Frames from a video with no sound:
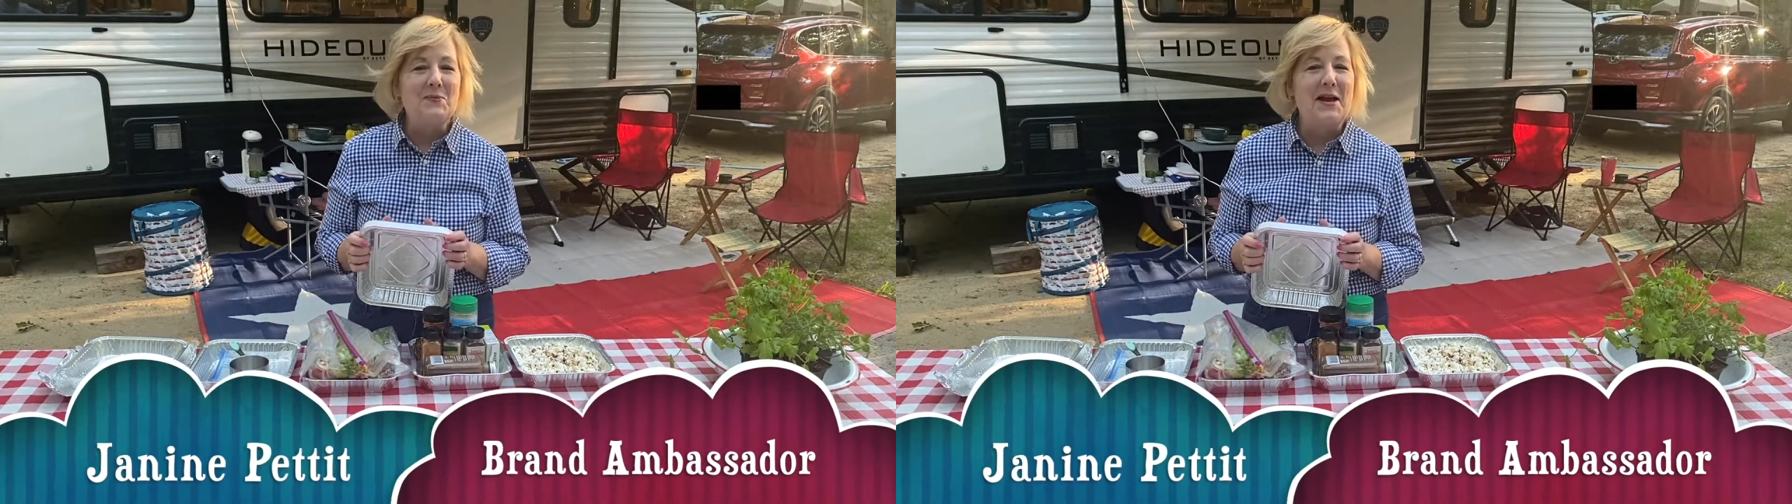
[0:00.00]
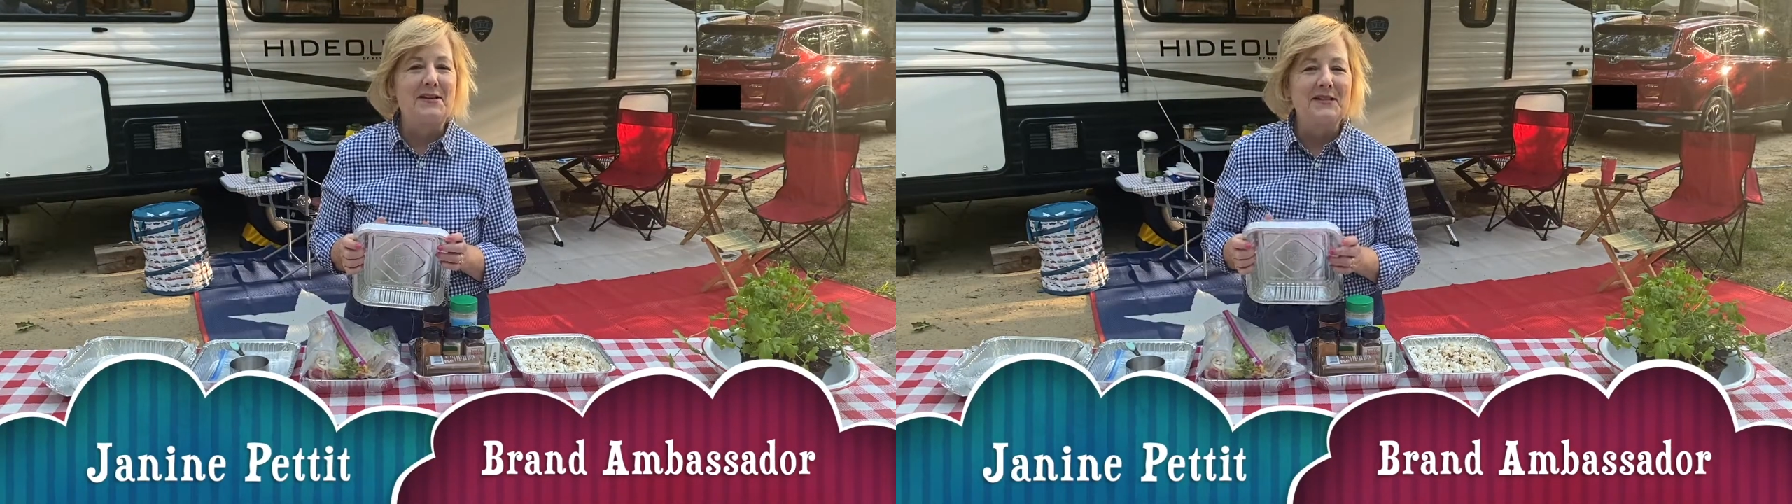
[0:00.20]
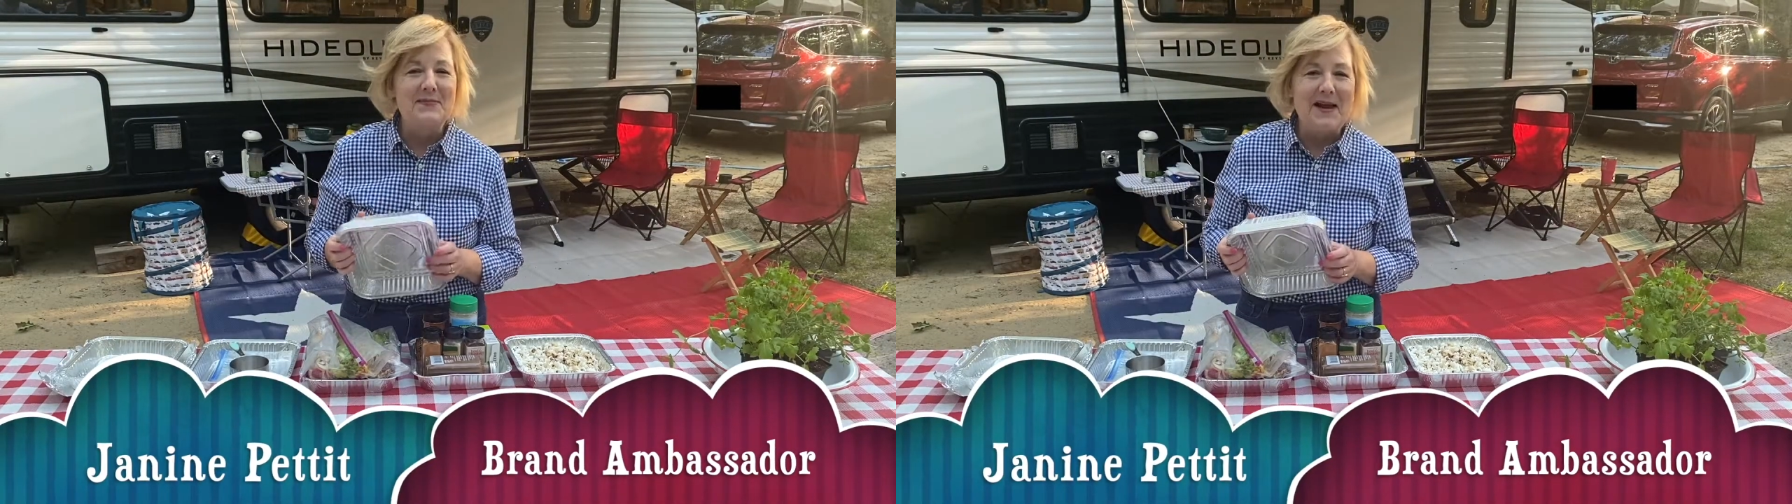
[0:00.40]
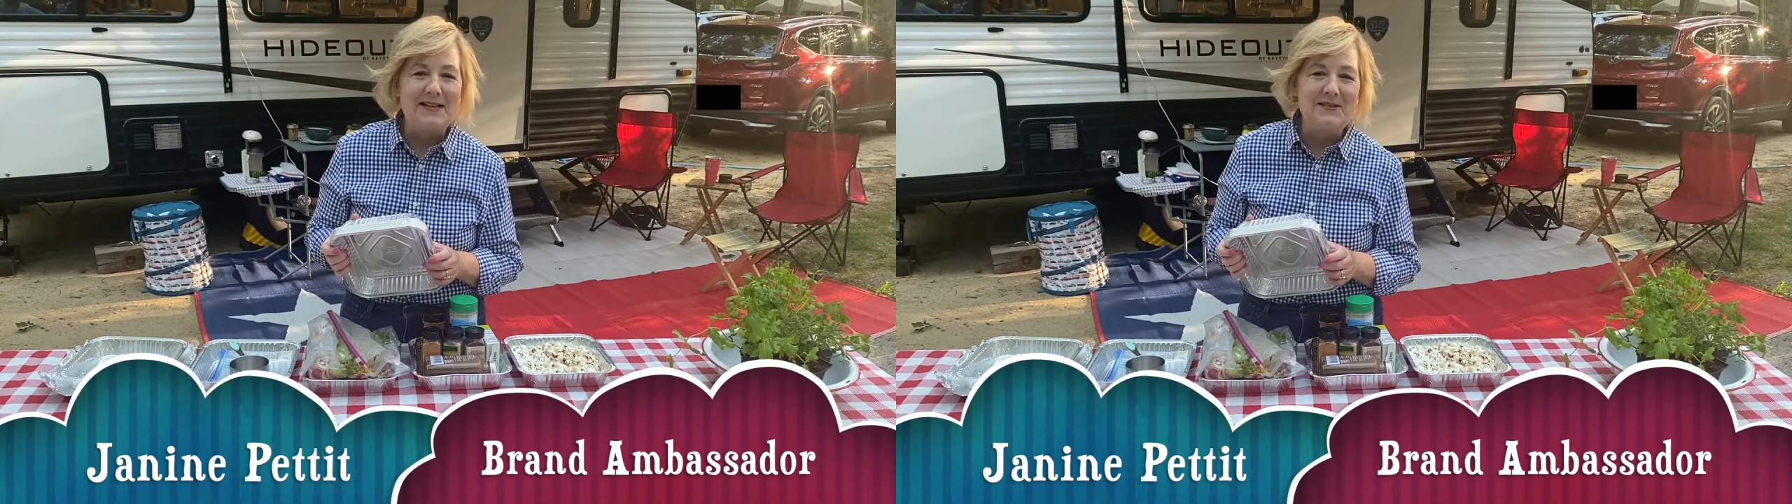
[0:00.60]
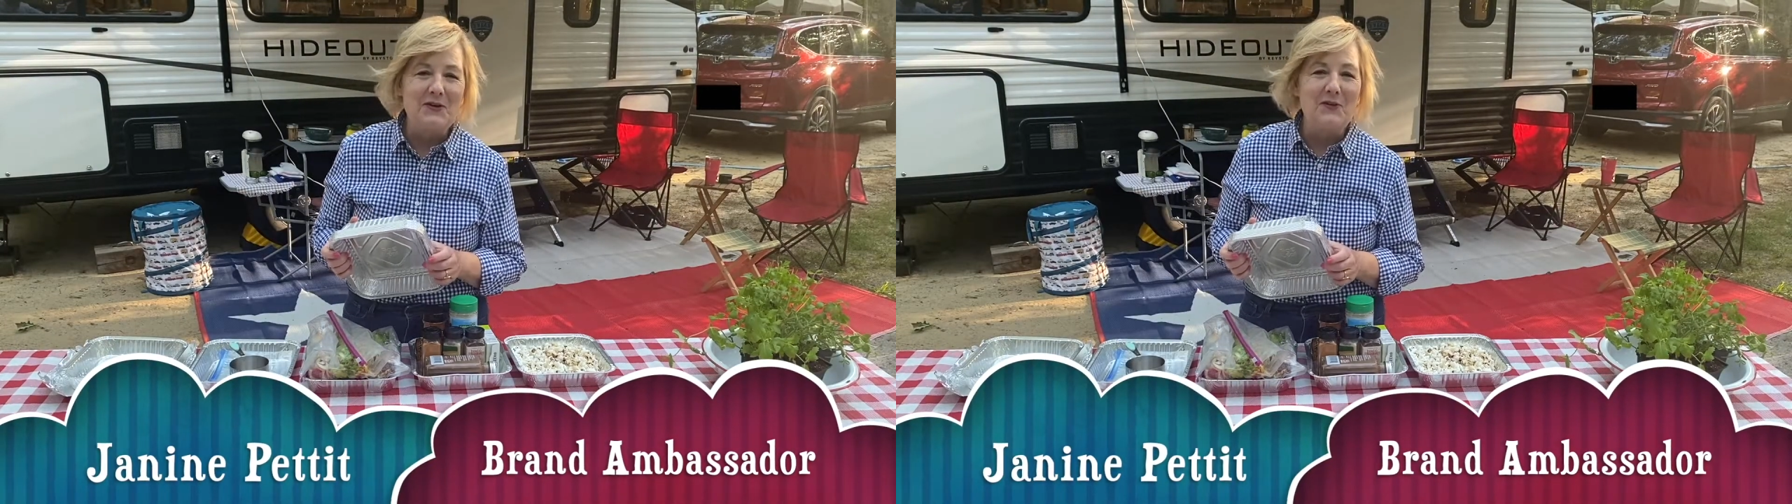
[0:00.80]
brand
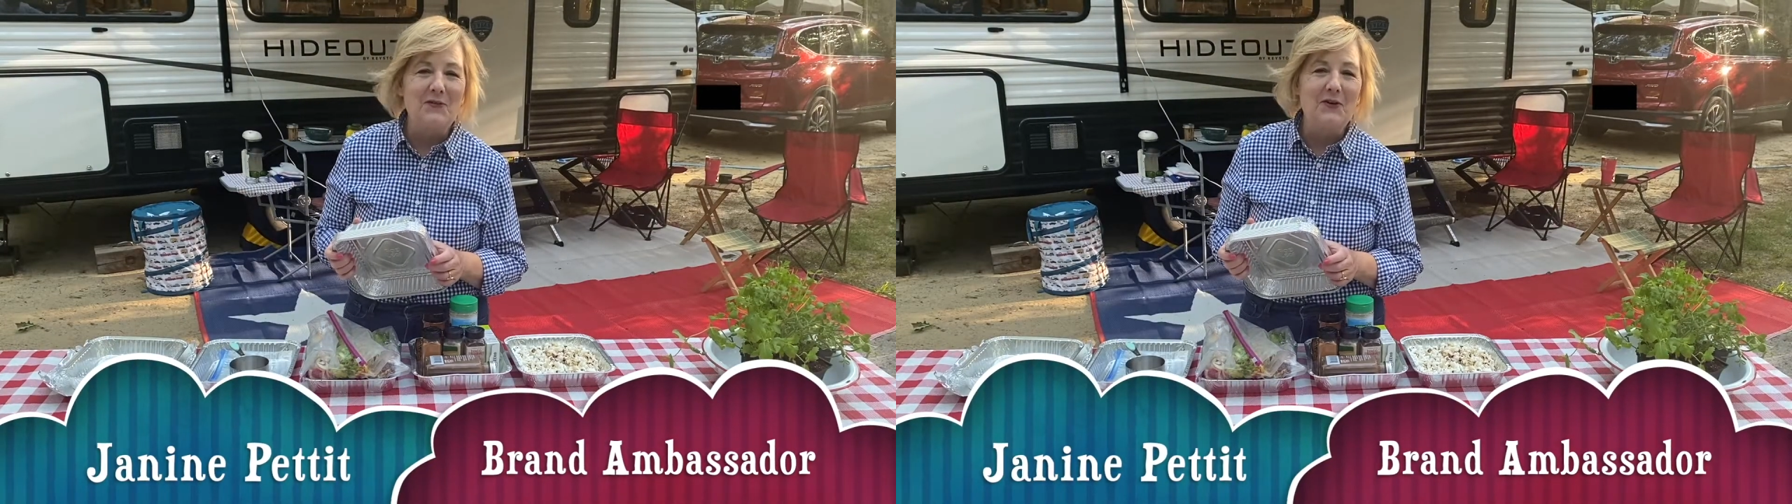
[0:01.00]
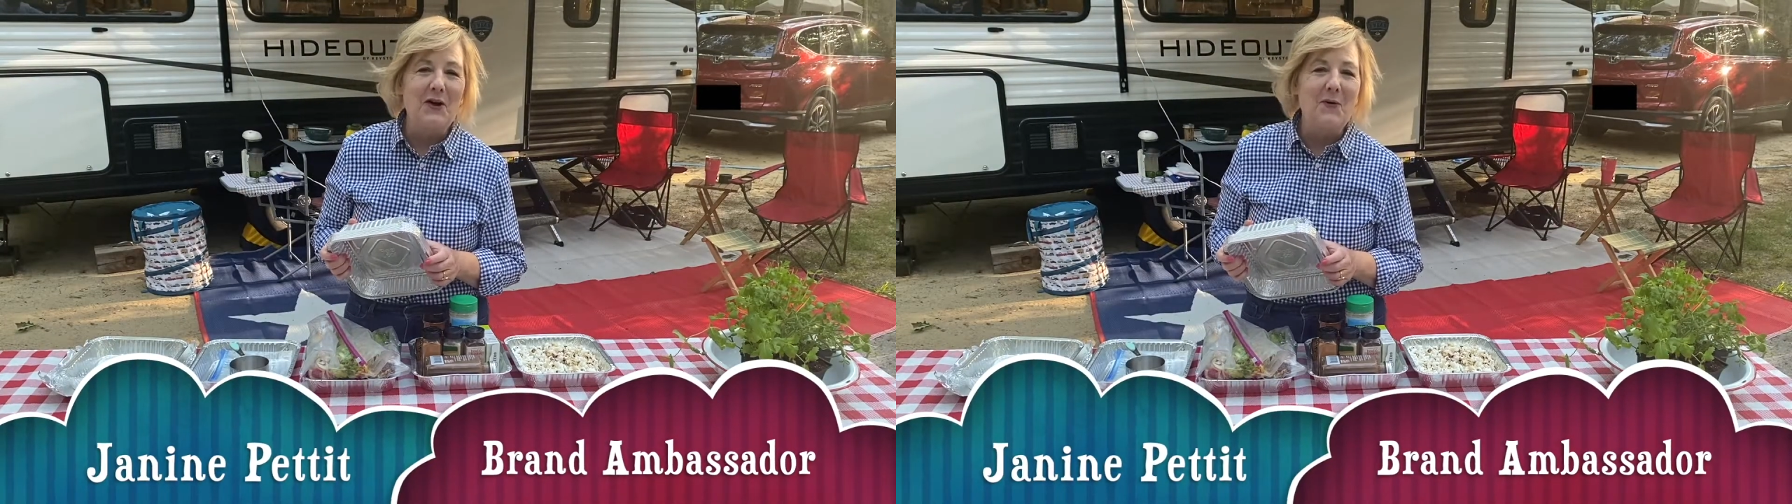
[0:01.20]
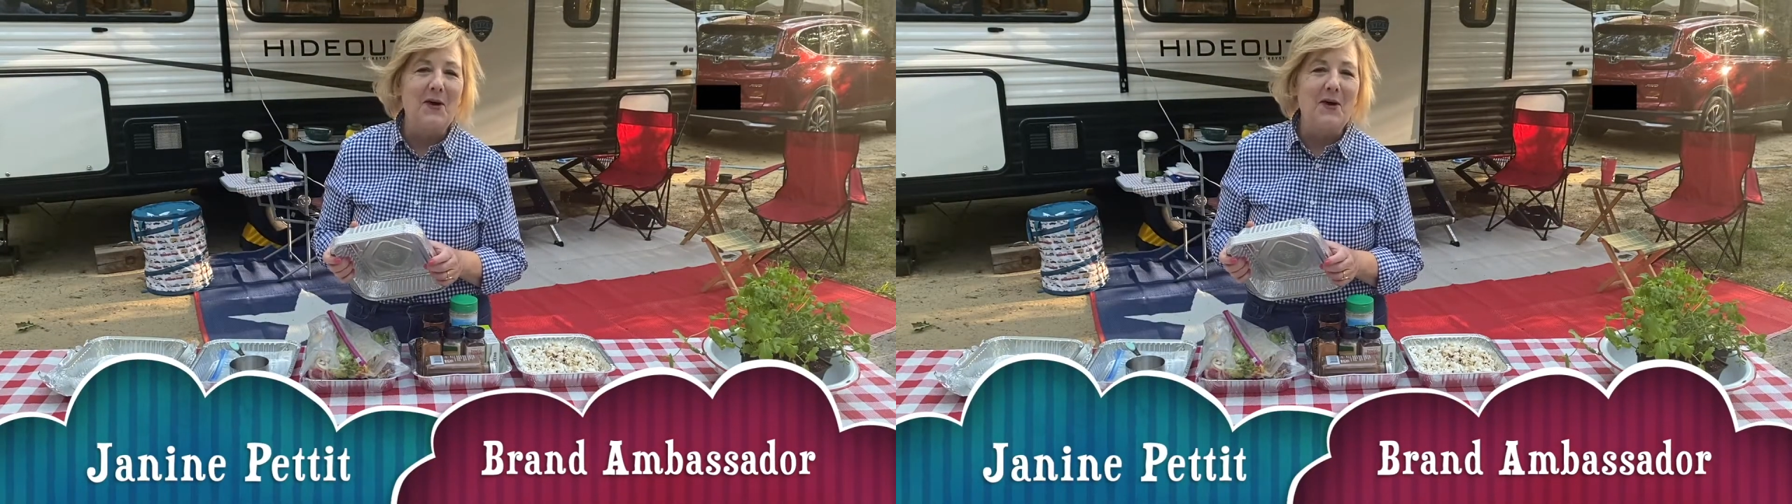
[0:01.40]
ambassador for Go